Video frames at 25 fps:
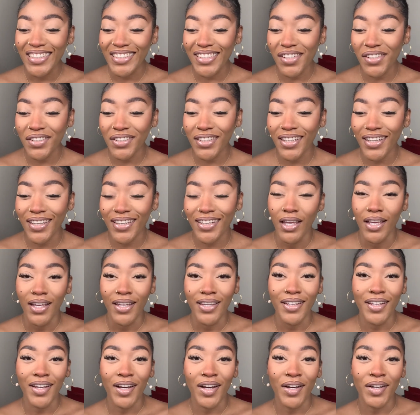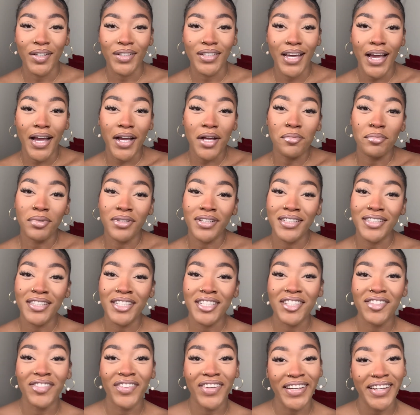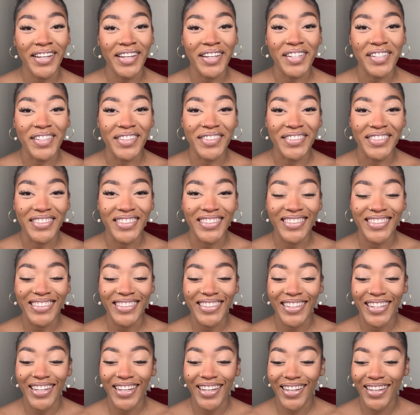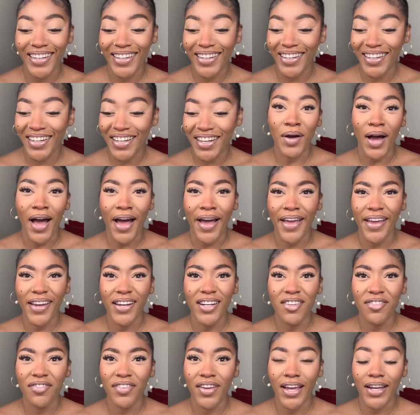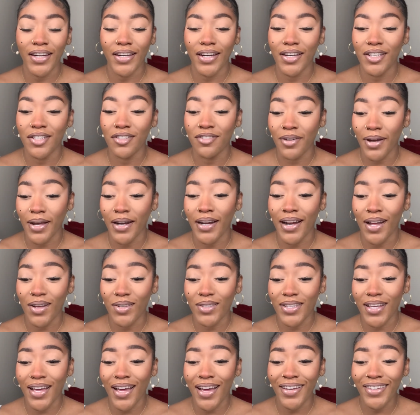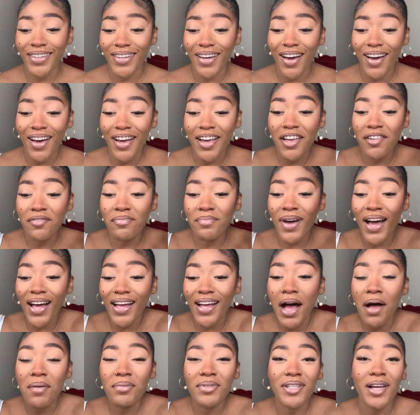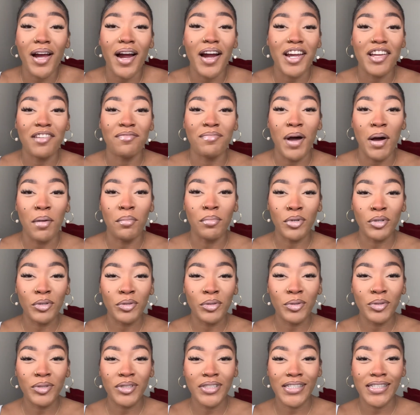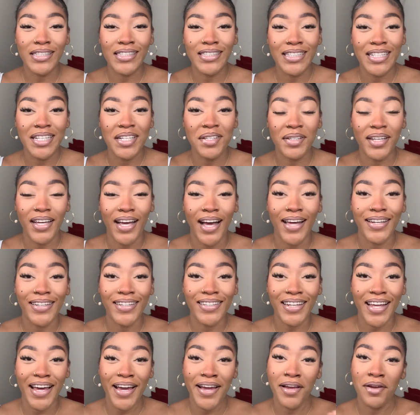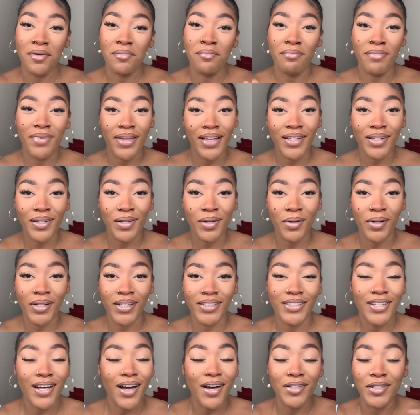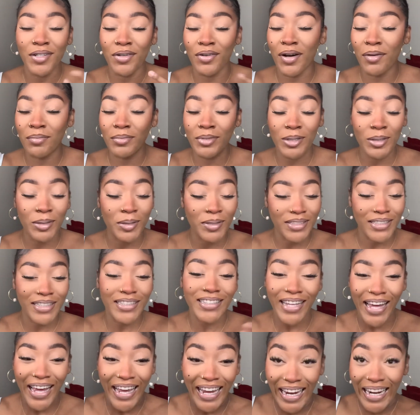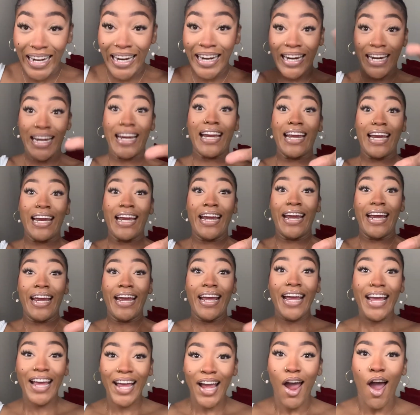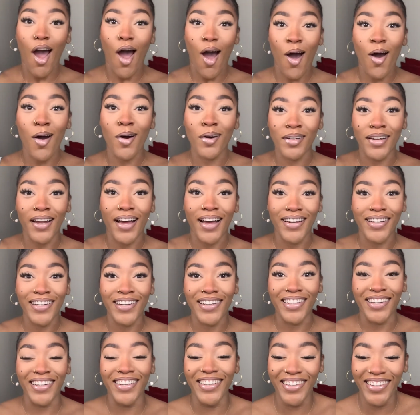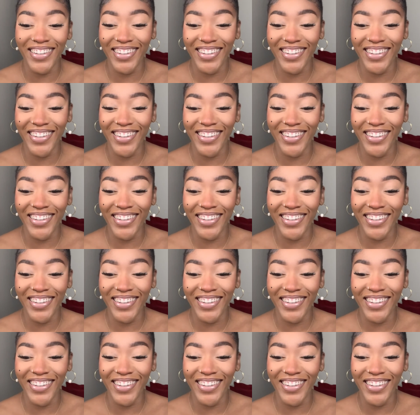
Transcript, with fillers: so yeah, y'all, that completes this video. Uh, I hate the fact that it's raining outside, y'all. If my, I'm sorry if my mood just seemed kind of like mellow, cause y'all know I'm usually like all locked up